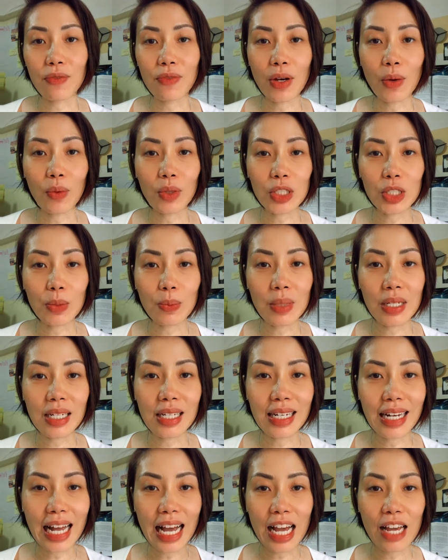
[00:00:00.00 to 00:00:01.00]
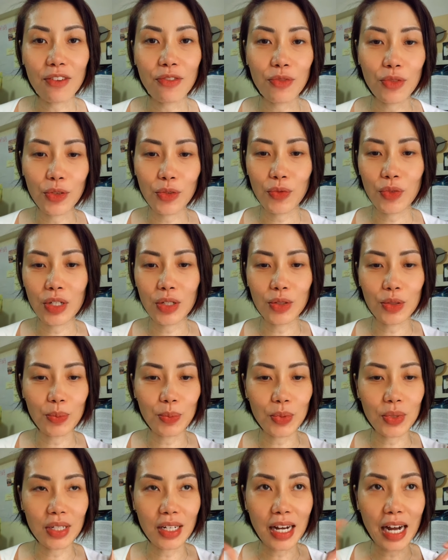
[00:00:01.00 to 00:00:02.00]
if you're watching me live, feel free to
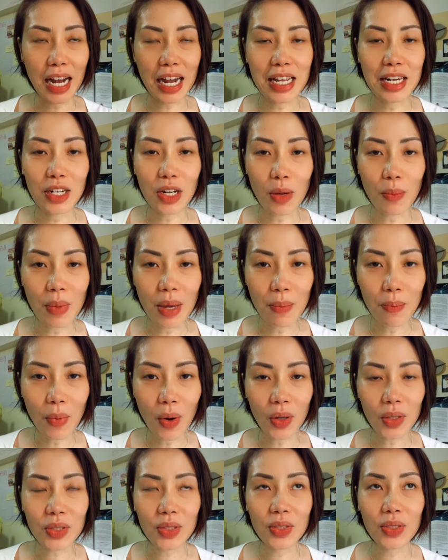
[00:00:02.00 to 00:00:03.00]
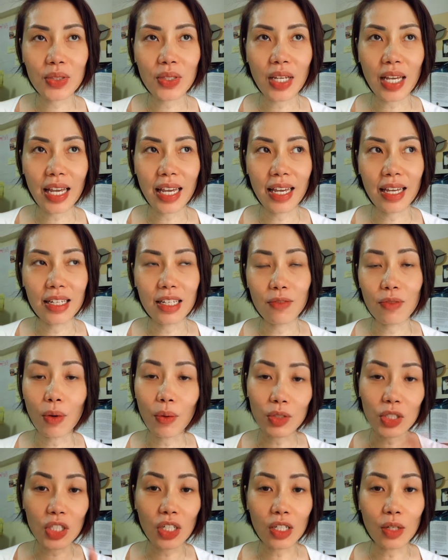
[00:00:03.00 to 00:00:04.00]
put a hi in the comment box. And if you're
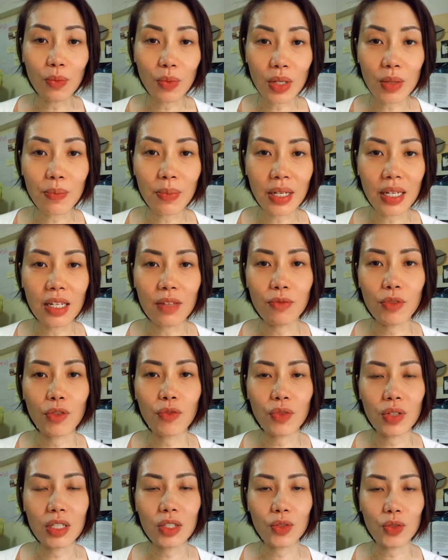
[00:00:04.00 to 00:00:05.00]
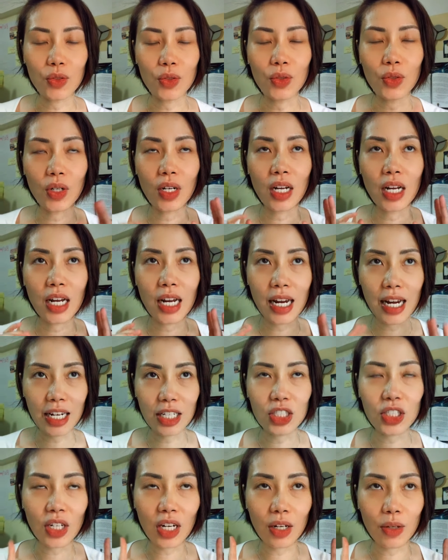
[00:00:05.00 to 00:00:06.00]
watching on a replay, feel free to
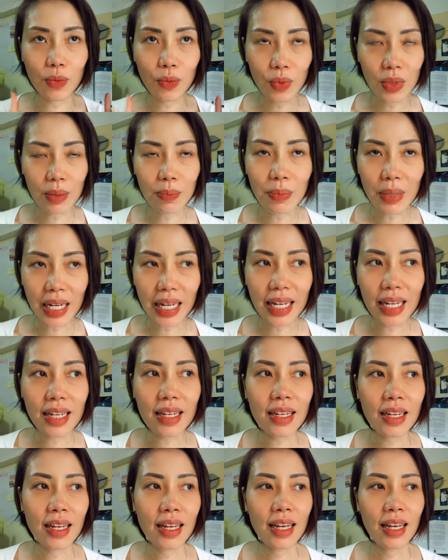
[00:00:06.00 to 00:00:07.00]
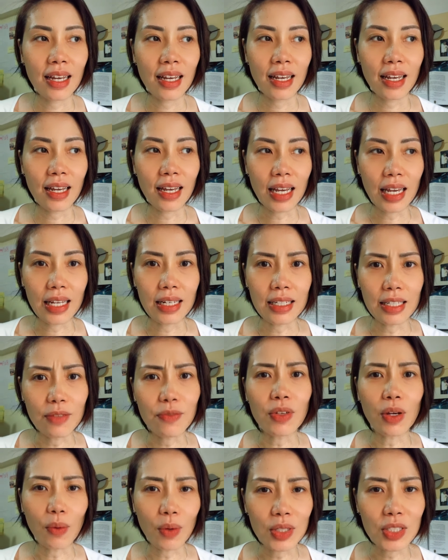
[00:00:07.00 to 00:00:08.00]
hashtag replay. And
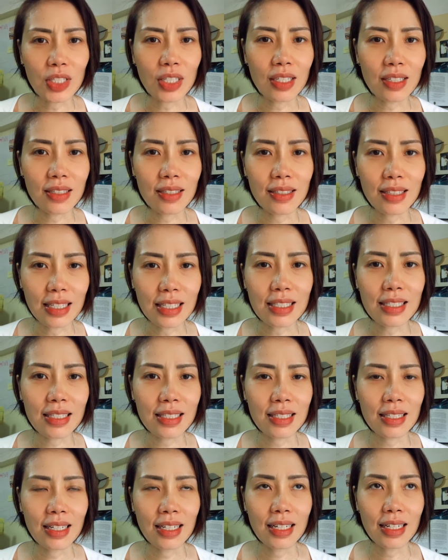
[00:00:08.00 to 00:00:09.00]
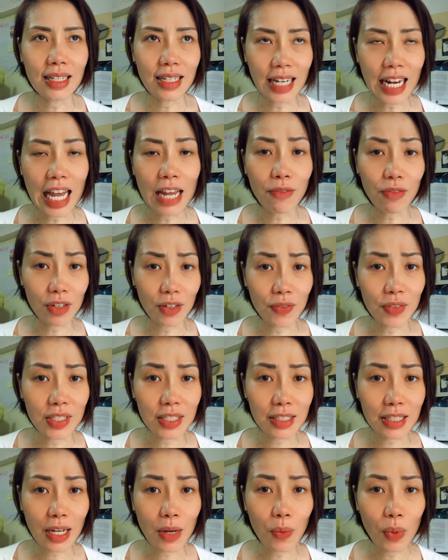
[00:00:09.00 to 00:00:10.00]
if you're watching this live for the
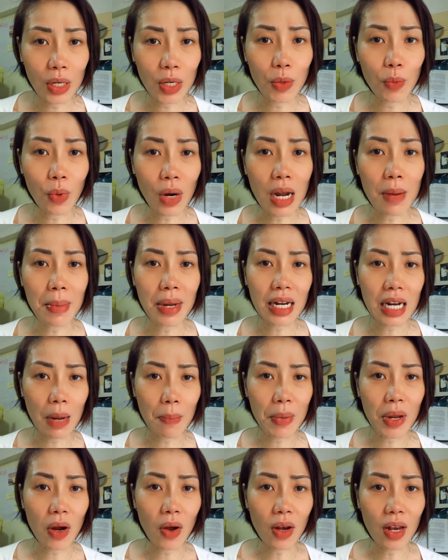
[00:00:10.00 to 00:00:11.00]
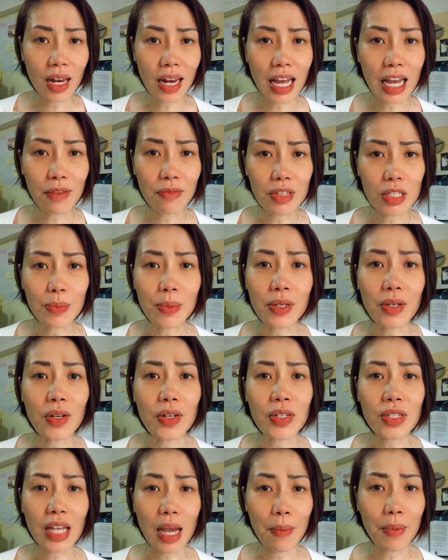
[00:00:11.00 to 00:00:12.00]
first time, wondering why am I coming on live, it's
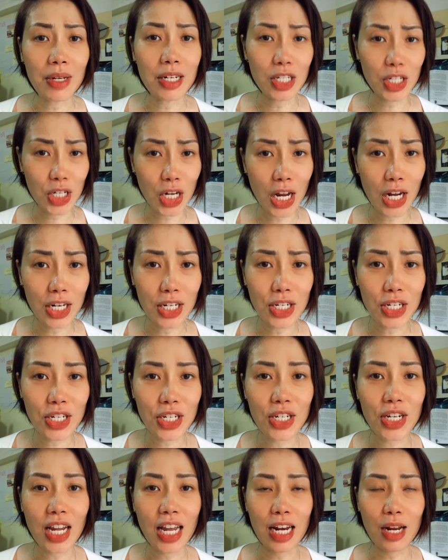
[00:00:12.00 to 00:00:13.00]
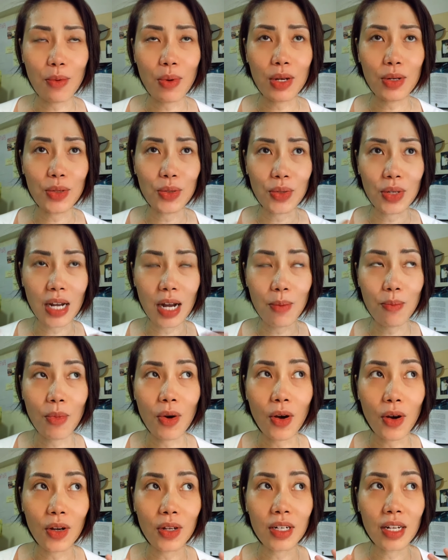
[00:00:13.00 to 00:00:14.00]
because I want a challenge and I want to come
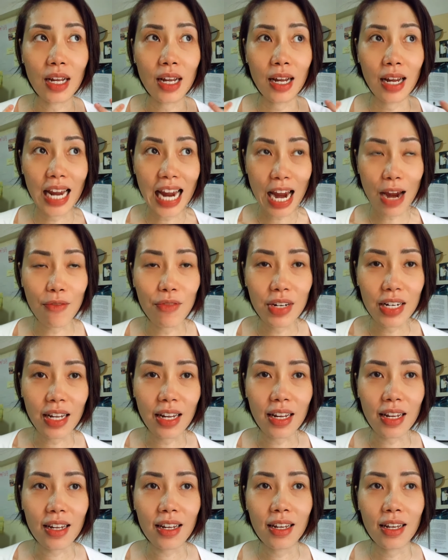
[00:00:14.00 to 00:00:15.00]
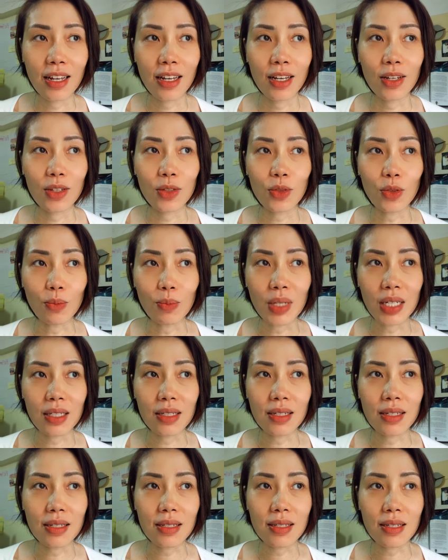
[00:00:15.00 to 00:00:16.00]
on every day to make
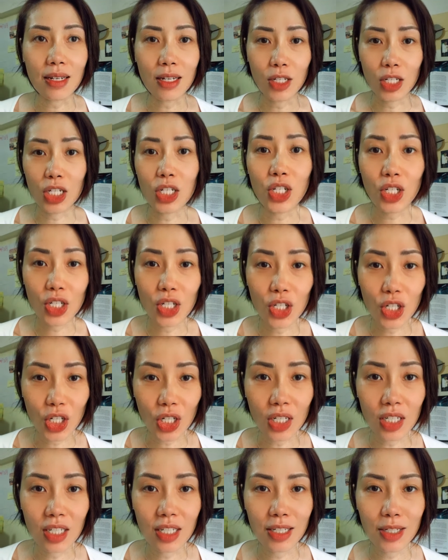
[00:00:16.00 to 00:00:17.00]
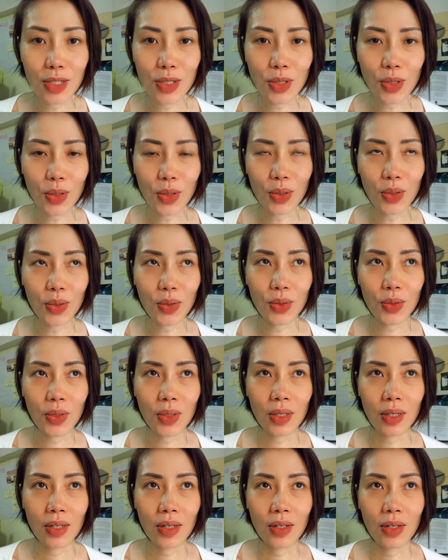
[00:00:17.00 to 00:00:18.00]
this a digital journal. So
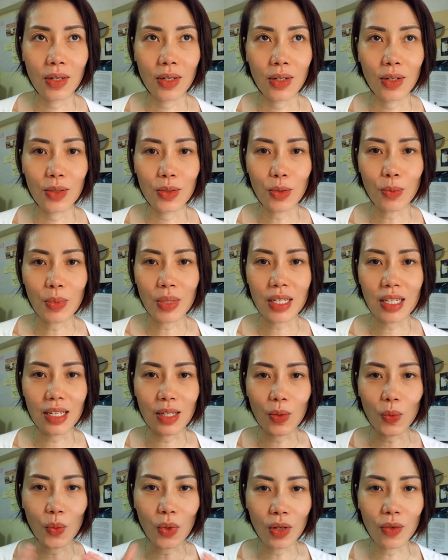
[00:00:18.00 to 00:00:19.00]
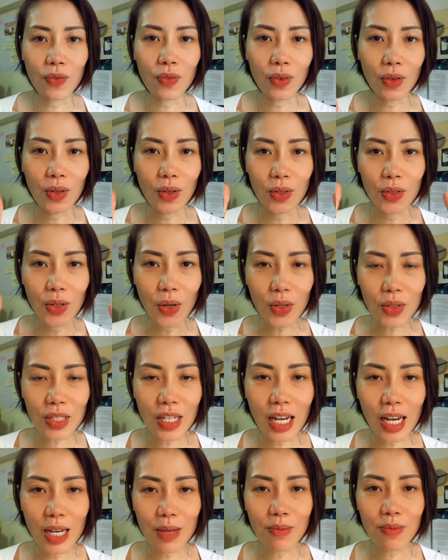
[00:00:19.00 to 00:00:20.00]
to make it worth your
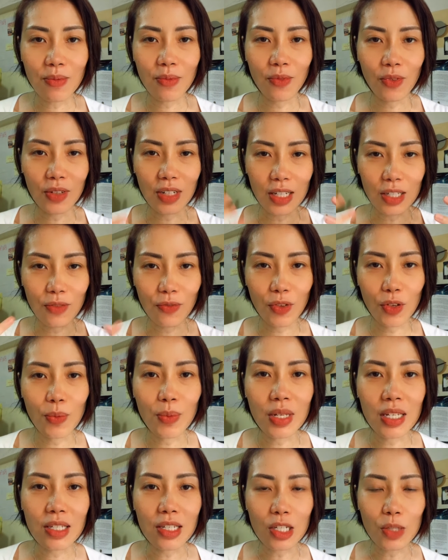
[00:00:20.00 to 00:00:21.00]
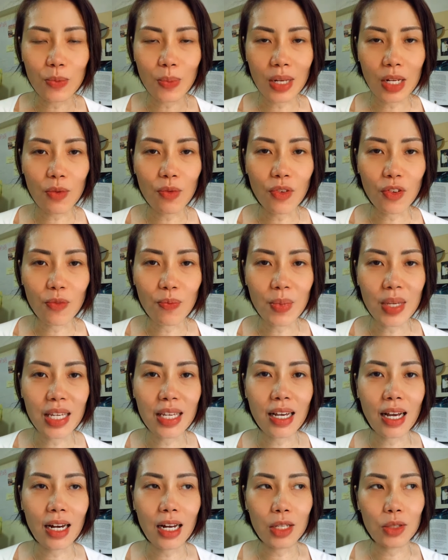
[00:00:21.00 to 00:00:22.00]
time, for those few minutes you're spending with me,
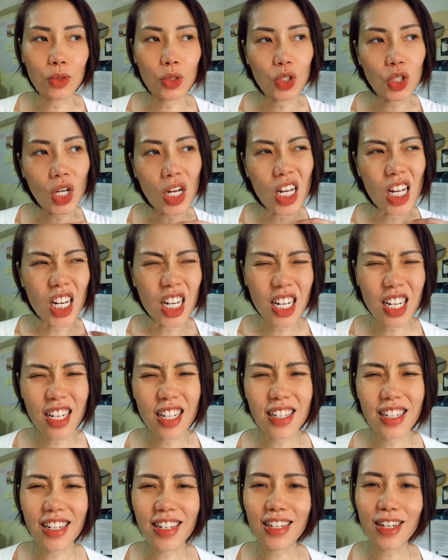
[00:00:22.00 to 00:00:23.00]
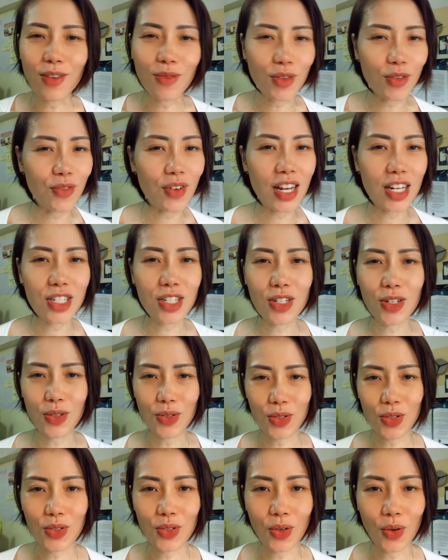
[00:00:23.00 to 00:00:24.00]
I like to share a learning, a reflection, or
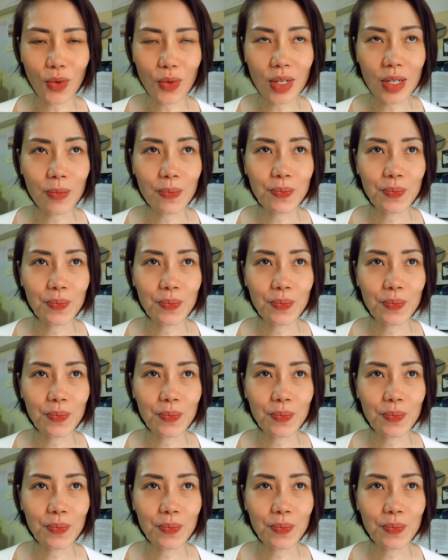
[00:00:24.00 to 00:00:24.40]
a story.